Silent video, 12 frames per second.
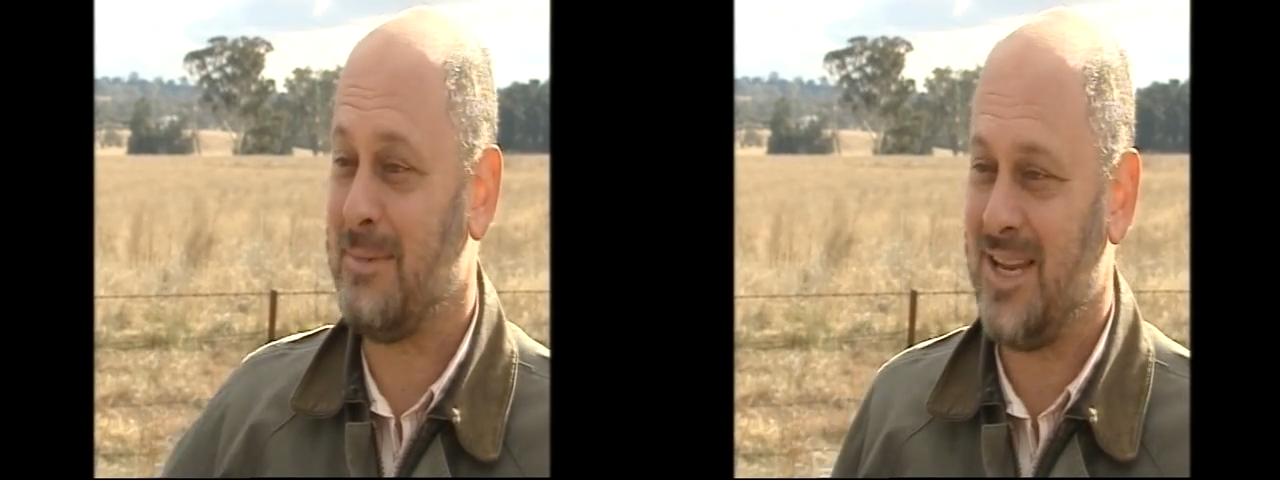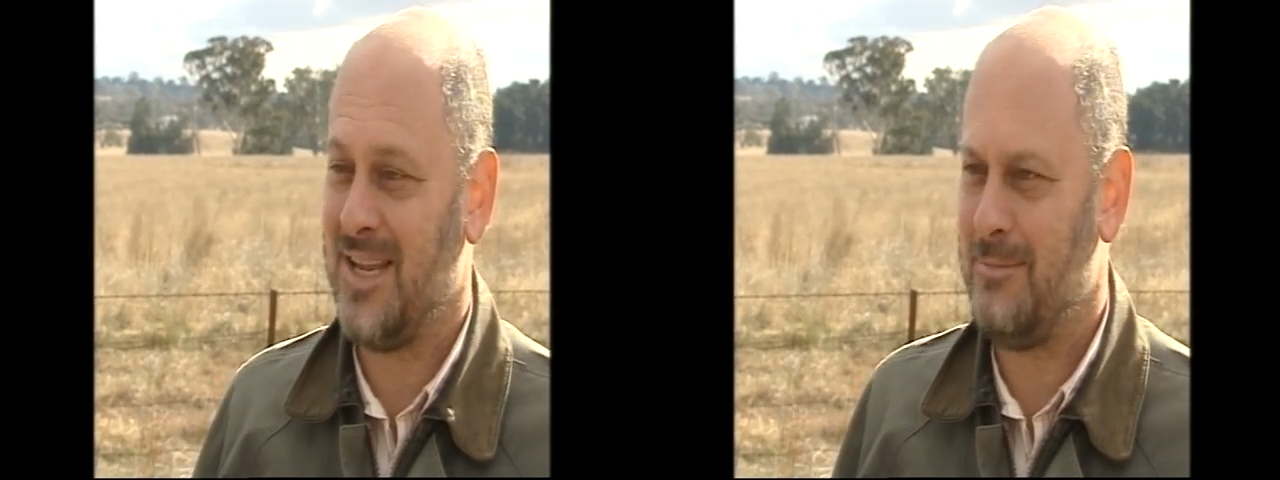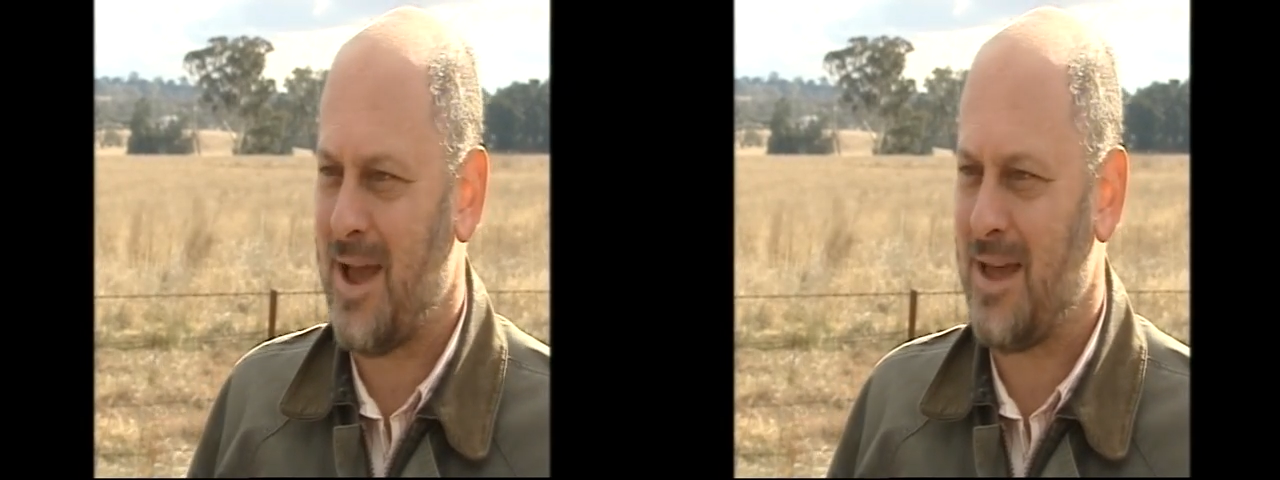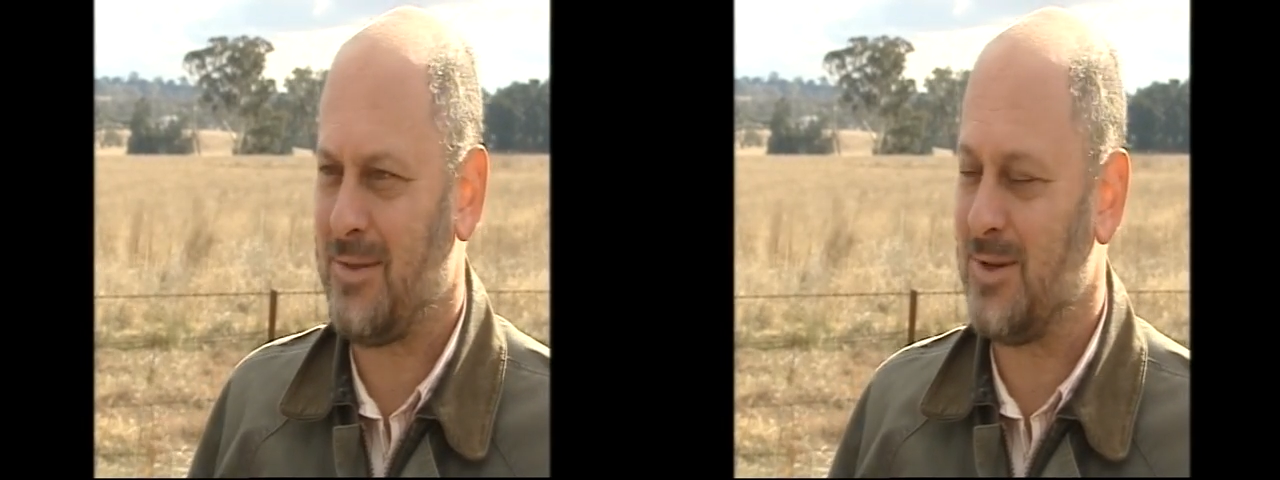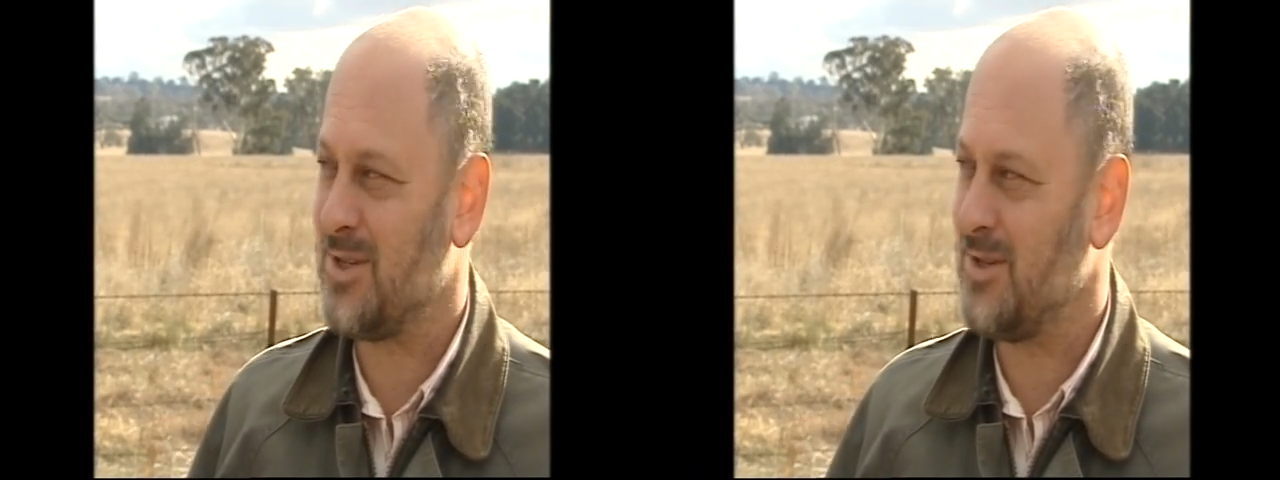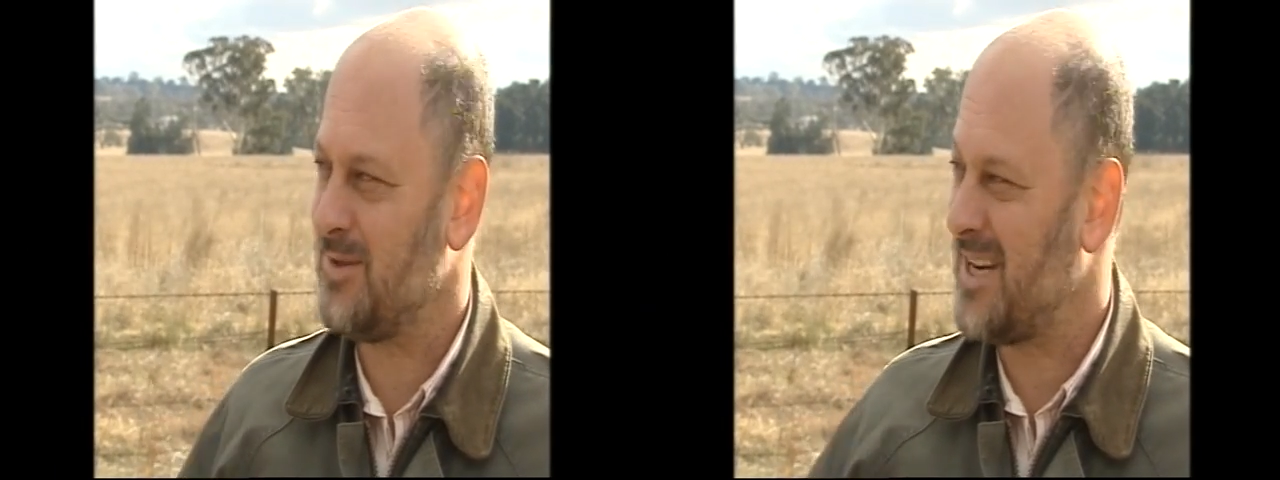near
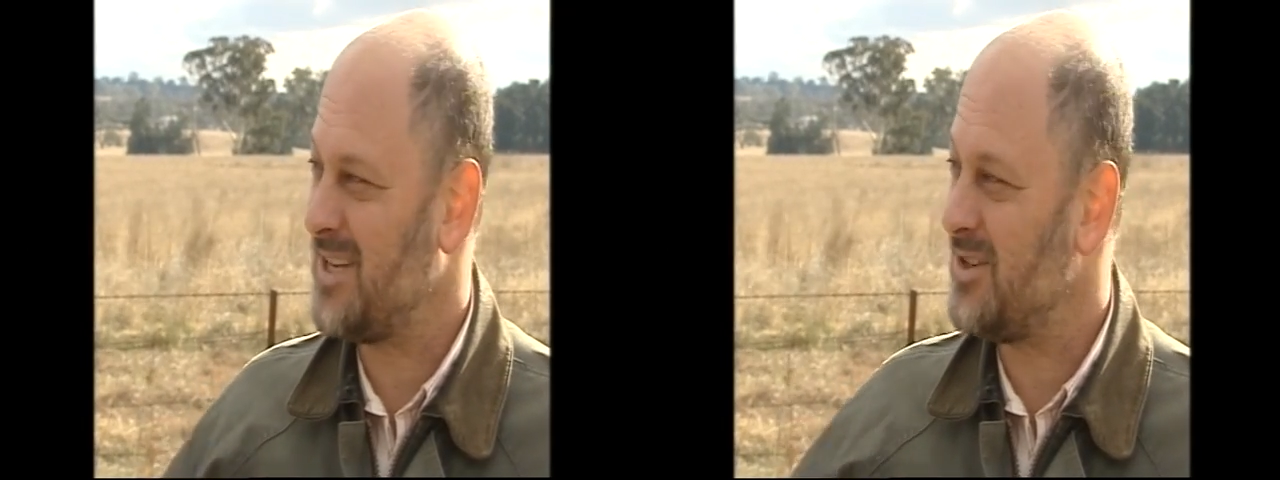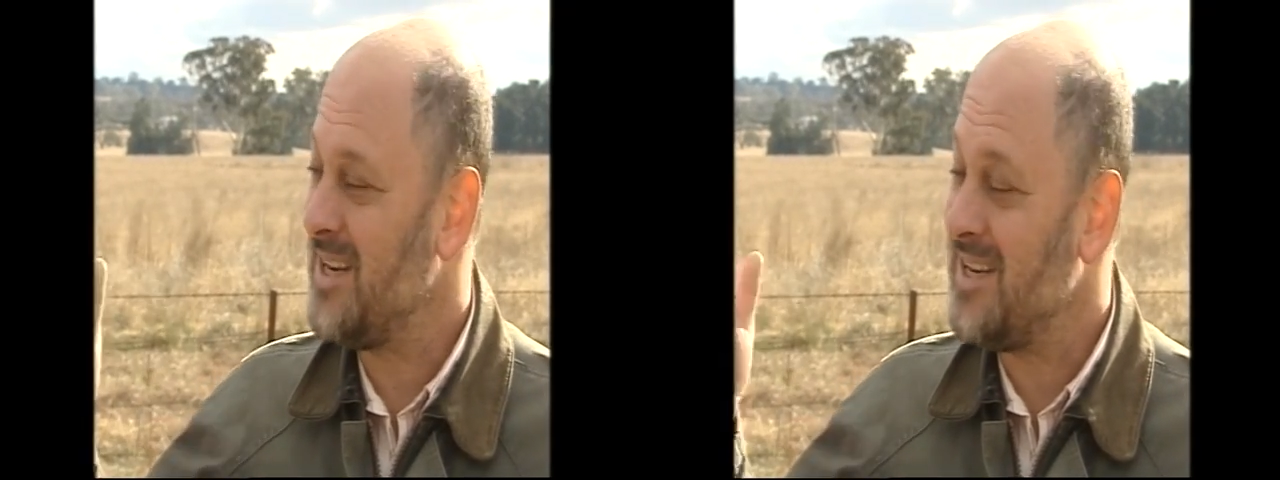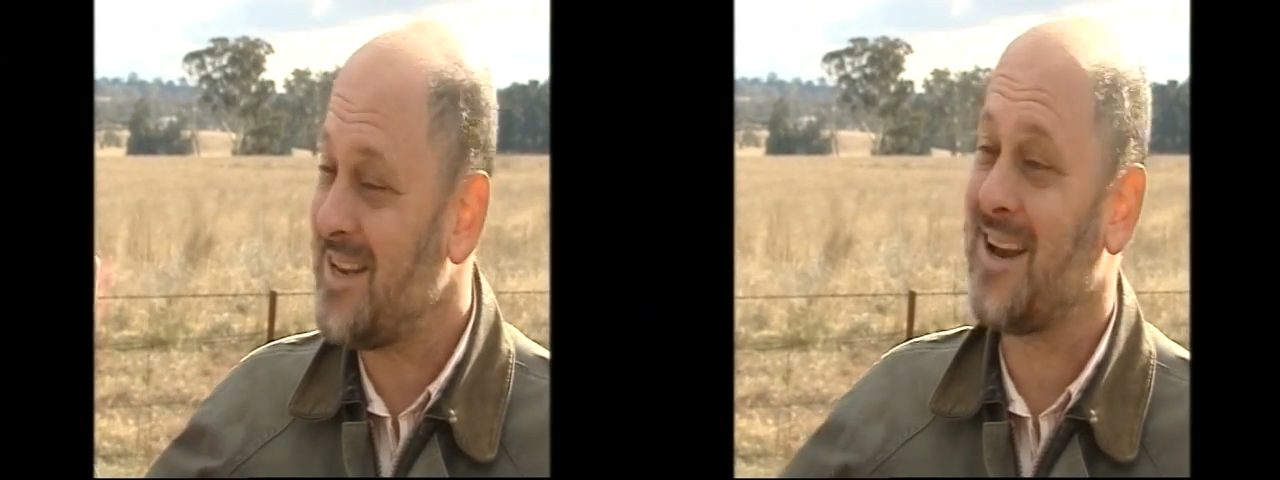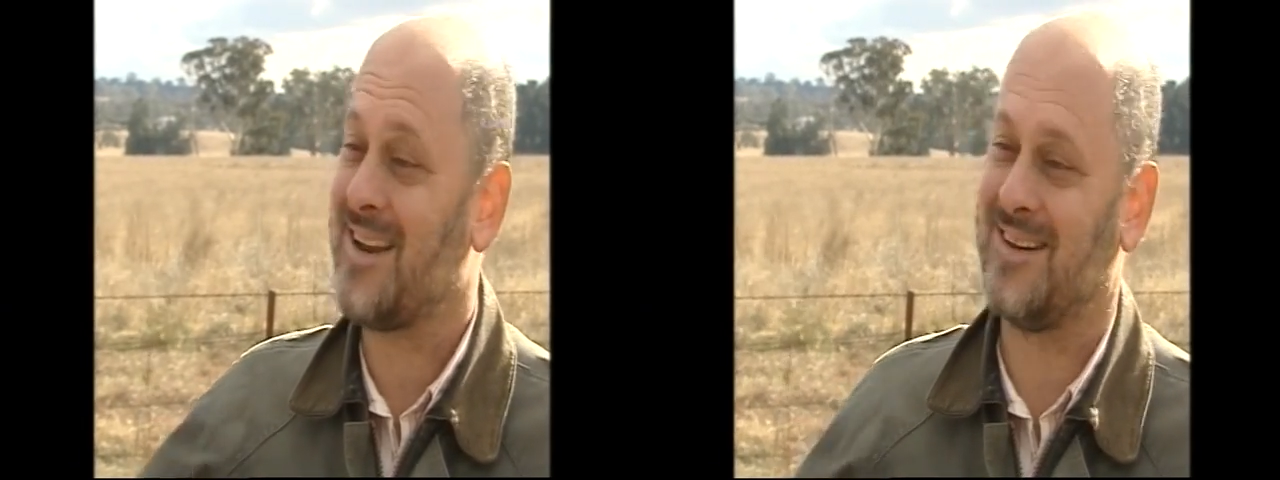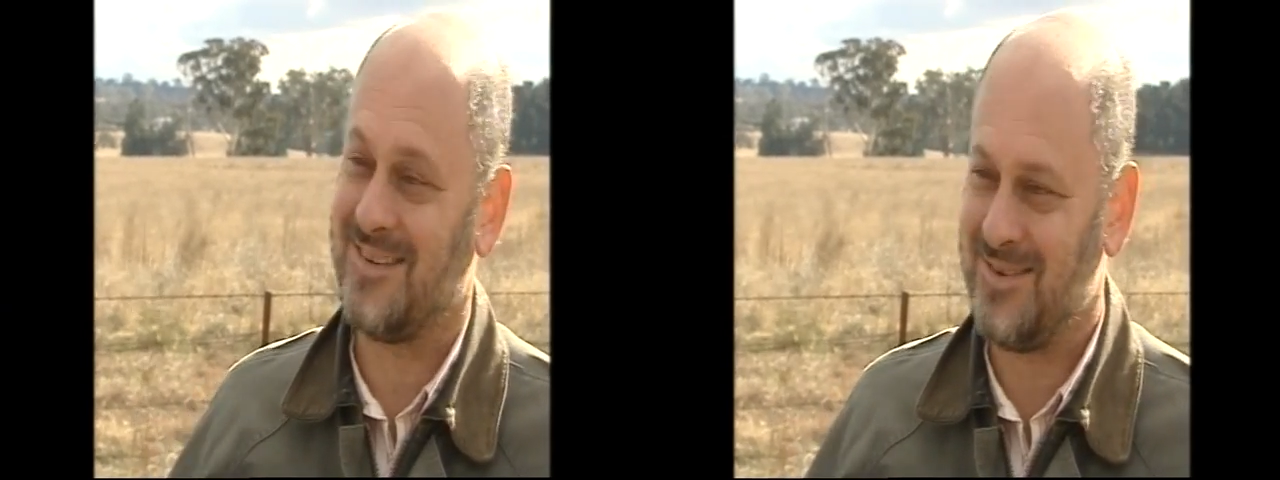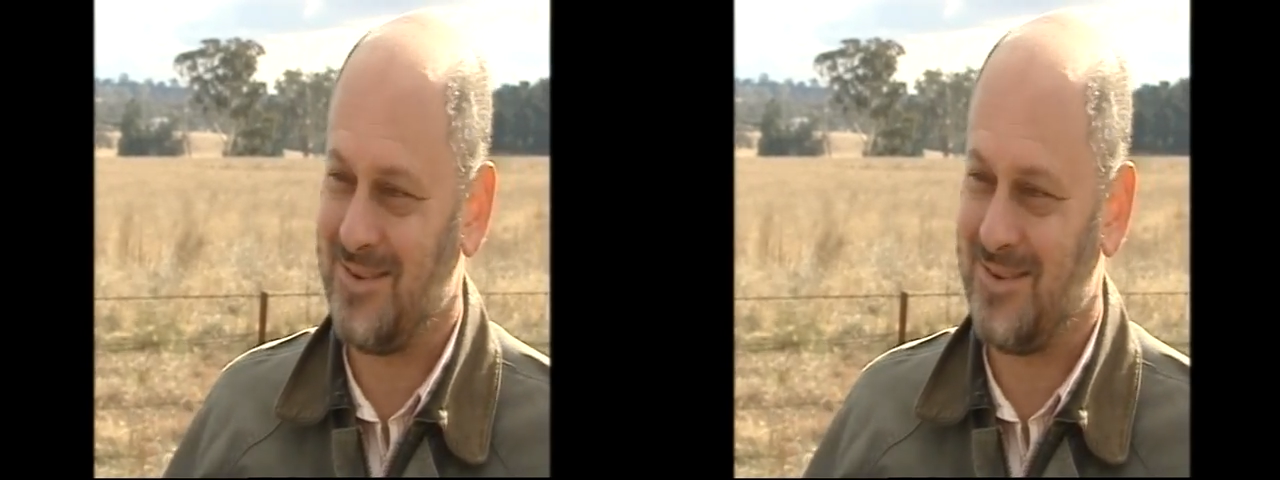Bathurst who's actually done it.